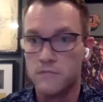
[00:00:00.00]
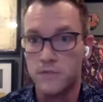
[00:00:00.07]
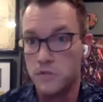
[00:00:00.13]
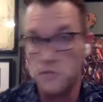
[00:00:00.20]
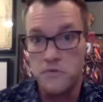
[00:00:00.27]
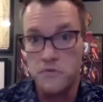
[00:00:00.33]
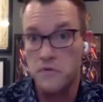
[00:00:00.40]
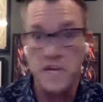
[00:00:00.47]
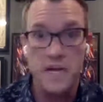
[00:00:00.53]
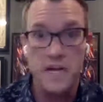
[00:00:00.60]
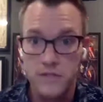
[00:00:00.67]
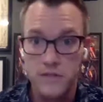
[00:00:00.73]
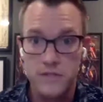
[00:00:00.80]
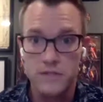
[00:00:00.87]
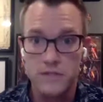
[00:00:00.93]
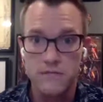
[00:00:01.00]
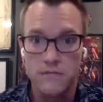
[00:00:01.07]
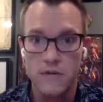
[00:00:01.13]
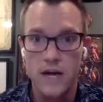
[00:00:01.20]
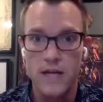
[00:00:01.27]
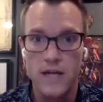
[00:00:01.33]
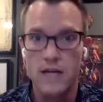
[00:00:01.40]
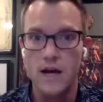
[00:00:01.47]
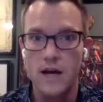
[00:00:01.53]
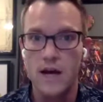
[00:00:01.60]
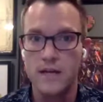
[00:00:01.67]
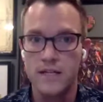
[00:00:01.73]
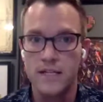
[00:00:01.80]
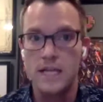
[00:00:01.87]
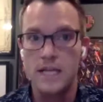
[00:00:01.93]
Two, three years, right?
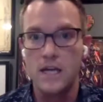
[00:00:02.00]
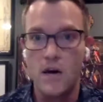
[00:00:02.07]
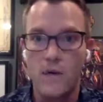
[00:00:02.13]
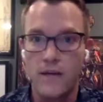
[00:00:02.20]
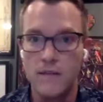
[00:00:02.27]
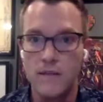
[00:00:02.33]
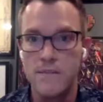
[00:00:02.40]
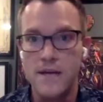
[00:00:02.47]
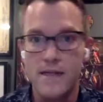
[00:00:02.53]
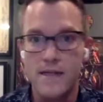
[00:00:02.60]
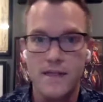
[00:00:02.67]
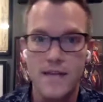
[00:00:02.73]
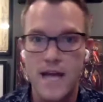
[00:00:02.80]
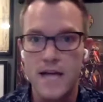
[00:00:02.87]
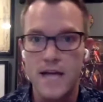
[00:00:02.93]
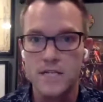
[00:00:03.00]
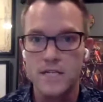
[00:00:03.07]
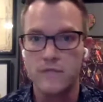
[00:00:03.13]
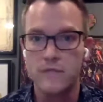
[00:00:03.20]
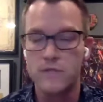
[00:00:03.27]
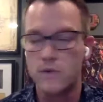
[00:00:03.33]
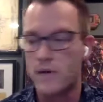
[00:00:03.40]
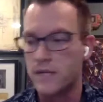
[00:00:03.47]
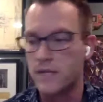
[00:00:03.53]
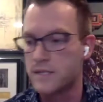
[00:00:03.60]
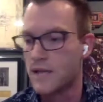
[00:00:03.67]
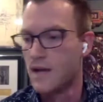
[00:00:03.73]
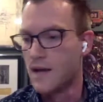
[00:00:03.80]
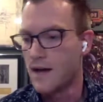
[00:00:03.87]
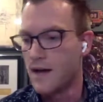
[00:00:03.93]
Uh, to get going and be the agent of
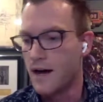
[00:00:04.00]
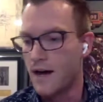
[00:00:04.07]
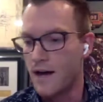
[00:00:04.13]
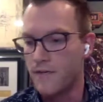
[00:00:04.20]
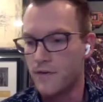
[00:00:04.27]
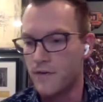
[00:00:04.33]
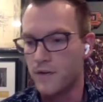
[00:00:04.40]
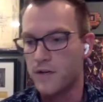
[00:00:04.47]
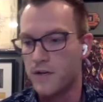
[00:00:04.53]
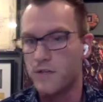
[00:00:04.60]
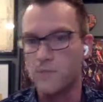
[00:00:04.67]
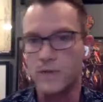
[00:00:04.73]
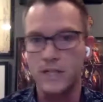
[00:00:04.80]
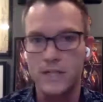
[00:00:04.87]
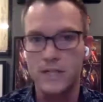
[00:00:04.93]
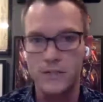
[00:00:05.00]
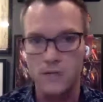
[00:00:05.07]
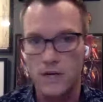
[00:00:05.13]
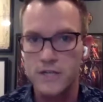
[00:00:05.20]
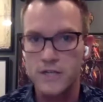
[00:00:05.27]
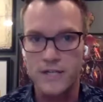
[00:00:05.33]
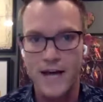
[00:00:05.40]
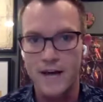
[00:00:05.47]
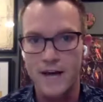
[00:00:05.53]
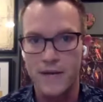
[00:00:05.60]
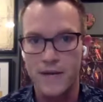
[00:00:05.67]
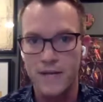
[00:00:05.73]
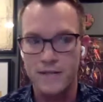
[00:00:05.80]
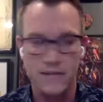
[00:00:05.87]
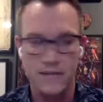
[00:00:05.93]
choice. Uh, if you're going to really crush
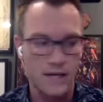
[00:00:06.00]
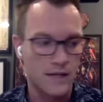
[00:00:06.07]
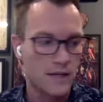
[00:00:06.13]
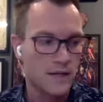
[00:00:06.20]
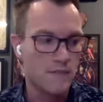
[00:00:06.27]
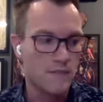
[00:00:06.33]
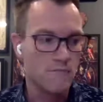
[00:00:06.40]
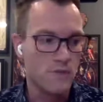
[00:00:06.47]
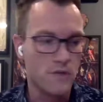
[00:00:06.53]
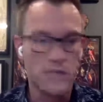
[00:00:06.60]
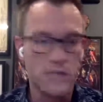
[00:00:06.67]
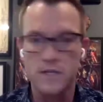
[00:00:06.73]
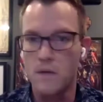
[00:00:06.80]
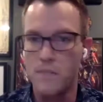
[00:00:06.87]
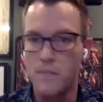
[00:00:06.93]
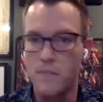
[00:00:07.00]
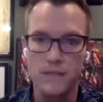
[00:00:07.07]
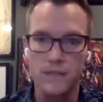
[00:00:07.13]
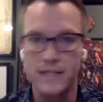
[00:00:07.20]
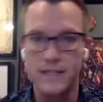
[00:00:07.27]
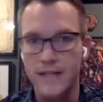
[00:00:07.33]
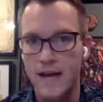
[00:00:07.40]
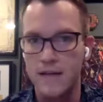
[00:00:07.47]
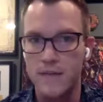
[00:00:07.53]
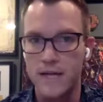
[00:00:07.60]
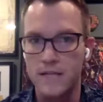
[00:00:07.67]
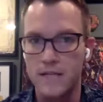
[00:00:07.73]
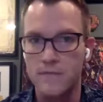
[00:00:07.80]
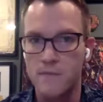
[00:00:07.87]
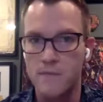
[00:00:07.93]
database, like you can start building a
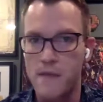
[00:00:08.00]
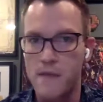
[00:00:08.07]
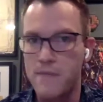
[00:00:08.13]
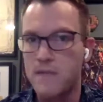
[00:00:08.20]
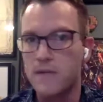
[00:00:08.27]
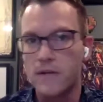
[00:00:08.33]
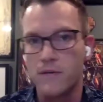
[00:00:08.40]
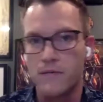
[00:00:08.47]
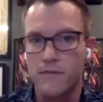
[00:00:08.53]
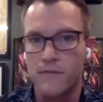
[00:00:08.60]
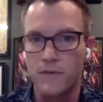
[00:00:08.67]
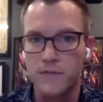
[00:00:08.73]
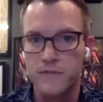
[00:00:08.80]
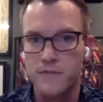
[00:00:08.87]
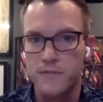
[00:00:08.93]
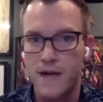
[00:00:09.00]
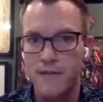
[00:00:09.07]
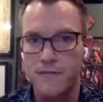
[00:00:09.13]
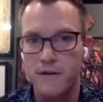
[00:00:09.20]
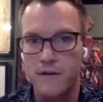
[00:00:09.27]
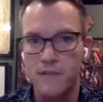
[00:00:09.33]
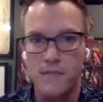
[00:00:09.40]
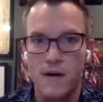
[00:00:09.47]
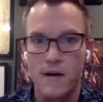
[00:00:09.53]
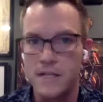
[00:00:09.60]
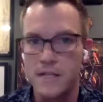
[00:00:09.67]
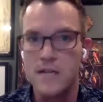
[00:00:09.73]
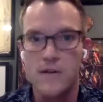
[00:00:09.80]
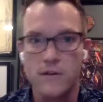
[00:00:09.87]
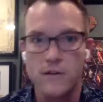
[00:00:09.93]
database, but maybe you don't get referrals from that for a, a
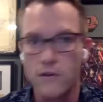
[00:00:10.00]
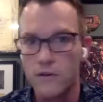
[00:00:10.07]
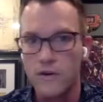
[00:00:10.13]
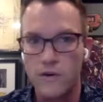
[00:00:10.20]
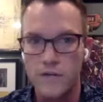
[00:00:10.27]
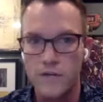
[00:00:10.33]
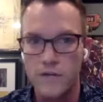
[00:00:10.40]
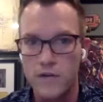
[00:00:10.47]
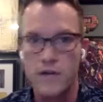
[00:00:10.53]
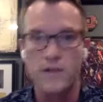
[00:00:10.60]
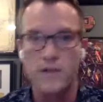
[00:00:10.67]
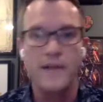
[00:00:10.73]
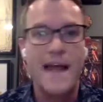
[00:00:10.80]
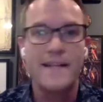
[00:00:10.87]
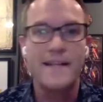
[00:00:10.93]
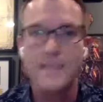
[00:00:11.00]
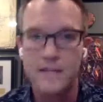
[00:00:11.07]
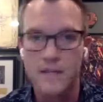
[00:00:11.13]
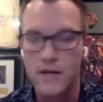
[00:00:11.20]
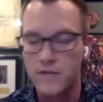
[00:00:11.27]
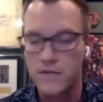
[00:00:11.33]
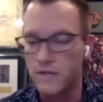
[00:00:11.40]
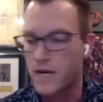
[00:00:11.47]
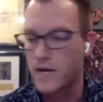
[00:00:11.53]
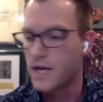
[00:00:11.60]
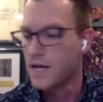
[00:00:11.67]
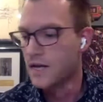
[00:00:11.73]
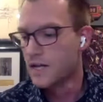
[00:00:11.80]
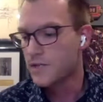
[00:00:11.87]
year or, or, or 18 months, right?